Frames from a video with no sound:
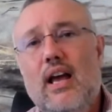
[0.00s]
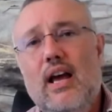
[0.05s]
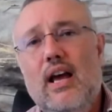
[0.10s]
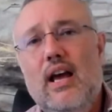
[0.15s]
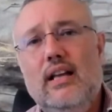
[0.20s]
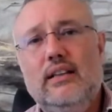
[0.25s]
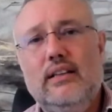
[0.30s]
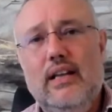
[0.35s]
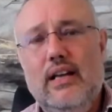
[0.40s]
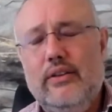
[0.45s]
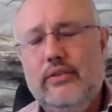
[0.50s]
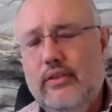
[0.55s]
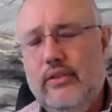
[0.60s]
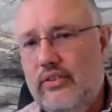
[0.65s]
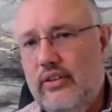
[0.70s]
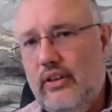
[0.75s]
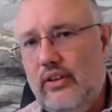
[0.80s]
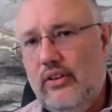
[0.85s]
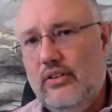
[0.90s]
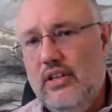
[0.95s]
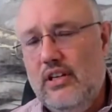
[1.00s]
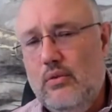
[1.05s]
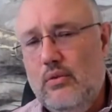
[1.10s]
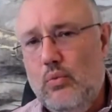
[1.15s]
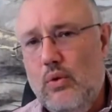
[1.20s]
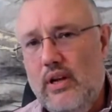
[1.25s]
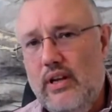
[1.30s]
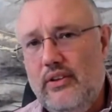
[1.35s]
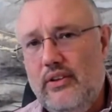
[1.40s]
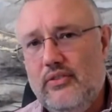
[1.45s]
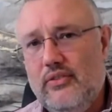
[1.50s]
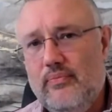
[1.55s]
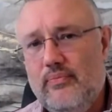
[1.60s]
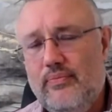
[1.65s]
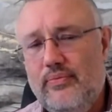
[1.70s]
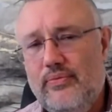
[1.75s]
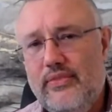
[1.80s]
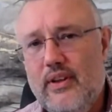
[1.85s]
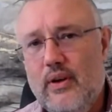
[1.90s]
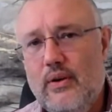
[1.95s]
In less than 16 weeks.
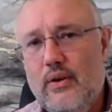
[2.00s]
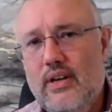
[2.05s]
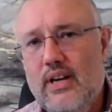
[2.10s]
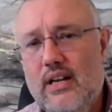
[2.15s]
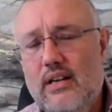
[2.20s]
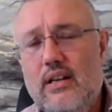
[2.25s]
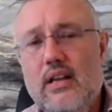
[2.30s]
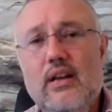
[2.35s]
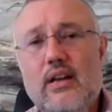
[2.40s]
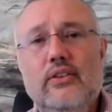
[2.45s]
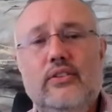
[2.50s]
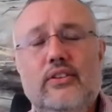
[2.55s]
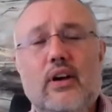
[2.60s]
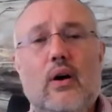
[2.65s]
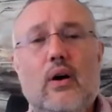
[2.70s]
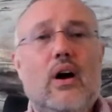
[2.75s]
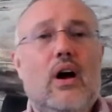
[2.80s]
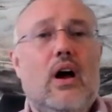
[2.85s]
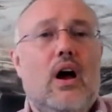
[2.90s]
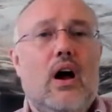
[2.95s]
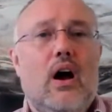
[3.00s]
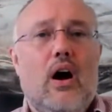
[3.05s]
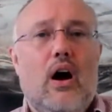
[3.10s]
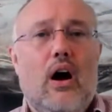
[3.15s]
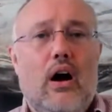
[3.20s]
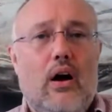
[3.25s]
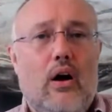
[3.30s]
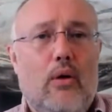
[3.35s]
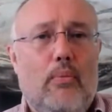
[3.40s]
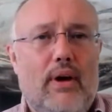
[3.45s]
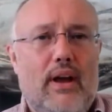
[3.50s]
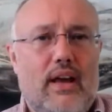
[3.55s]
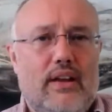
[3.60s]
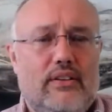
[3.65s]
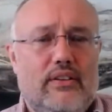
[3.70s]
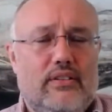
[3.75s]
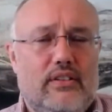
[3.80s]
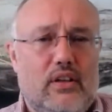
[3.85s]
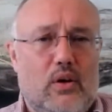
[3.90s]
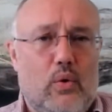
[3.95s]
Okay, so I hope I
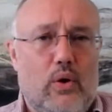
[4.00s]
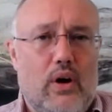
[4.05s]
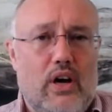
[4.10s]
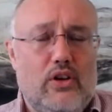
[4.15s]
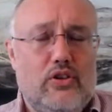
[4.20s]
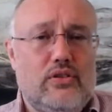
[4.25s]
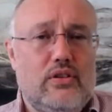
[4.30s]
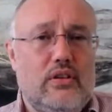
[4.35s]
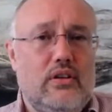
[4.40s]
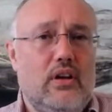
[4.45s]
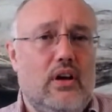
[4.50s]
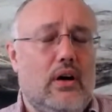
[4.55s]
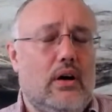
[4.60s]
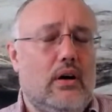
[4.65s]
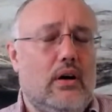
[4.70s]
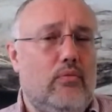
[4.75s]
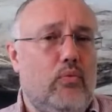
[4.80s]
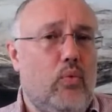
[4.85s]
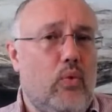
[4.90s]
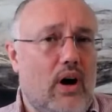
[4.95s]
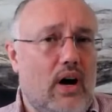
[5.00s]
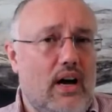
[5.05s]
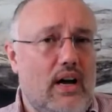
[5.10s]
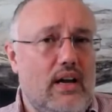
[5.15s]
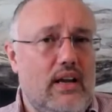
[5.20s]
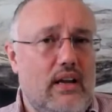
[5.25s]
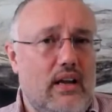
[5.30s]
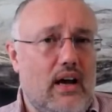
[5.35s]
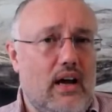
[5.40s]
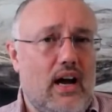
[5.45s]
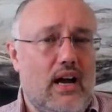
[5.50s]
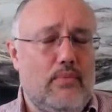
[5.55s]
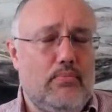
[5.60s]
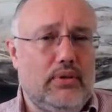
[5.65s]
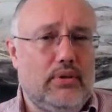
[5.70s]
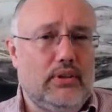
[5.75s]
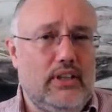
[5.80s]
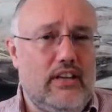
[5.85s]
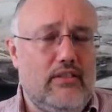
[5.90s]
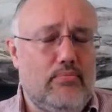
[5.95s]
answered the question of why I
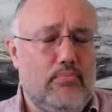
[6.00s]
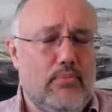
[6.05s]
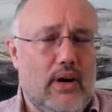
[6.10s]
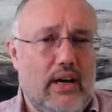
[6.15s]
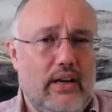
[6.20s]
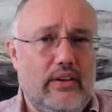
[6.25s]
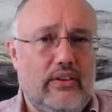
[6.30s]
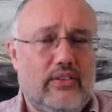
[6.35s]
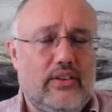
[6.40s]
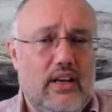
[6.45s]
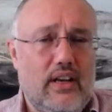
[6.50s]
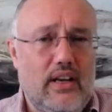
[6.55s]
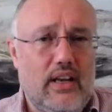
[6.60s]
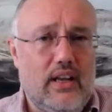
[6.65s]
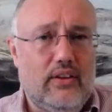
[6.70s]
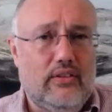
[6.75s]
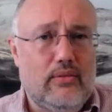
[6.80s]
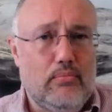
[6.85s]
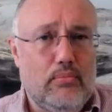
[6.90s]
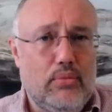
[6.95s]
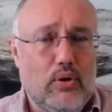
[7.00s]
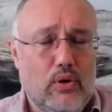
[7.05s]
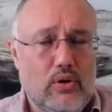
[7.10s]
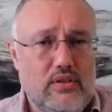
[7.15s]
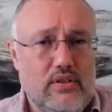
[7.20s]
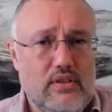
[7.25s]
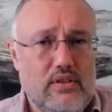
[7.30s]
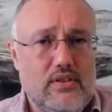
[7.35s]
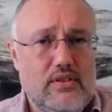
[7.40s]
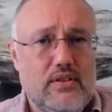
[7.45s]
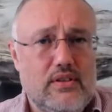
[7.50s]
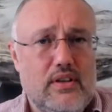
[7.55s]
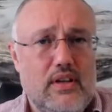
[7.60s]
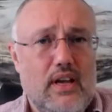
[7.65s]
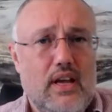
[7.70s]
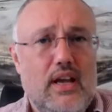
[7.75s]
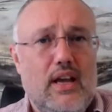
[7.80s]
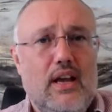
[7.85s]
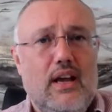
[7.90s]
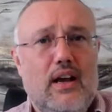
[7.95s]
believe mindset is important.
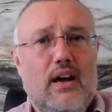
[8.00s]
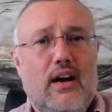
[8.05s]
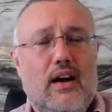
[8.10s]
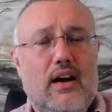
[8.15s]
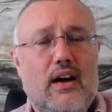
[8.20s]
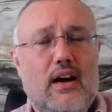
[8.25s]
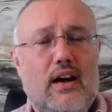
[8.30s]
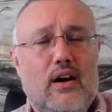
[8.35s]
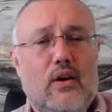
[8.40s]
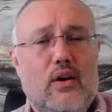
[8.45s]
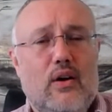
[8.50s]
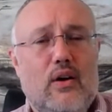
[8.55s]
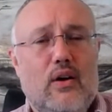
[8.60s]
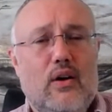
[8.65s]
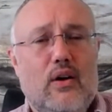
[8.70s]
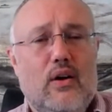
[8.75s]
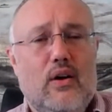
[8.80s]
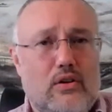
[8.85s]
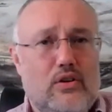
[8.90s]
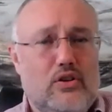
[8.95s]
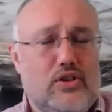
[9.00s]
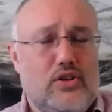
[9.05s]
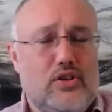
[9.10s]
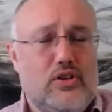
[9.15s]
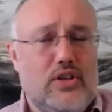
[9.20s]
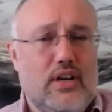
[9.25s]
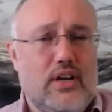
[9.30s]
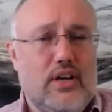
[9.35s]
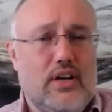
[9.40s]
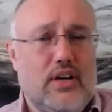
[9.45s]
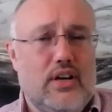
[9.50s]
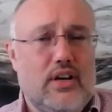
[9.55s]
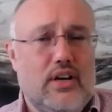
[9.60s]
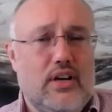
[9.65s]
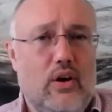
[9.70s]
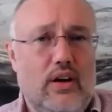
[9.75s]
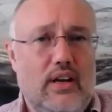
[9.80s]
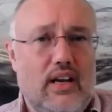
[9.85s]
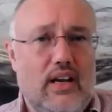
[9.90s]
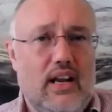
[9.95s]
All right, in your child
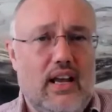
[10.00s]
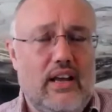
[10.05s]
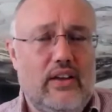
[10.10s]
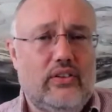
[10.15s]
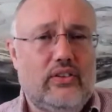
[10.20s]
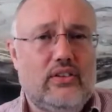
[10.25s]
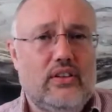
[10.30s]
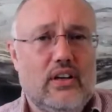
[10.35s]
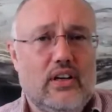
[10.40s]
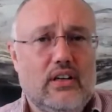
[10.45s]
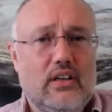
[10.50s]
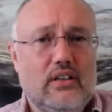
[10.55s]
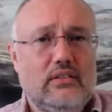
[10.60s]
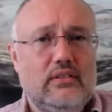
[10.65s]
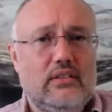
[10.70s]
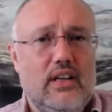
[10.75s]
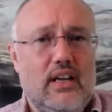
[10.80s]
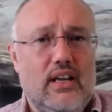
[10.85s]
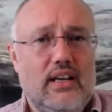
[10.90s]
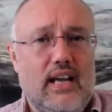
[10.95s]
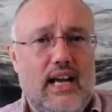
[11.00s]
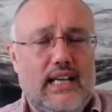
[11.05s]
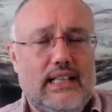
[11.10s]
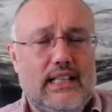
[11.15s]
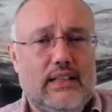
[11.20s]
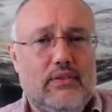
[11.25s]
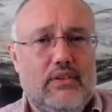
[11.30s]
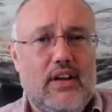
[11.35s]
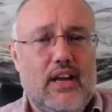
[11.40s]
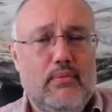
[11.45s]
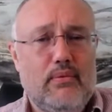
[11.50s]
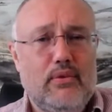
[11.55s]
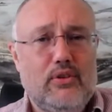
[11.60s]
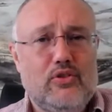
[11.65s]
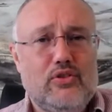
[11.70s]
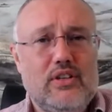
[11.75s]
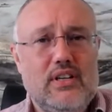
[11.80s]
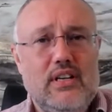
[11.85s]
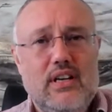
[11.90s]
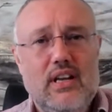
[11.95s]
earning an A star in A-level
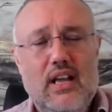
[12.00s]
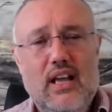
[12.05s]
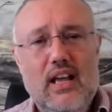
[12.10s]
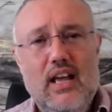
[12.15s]
chemistry.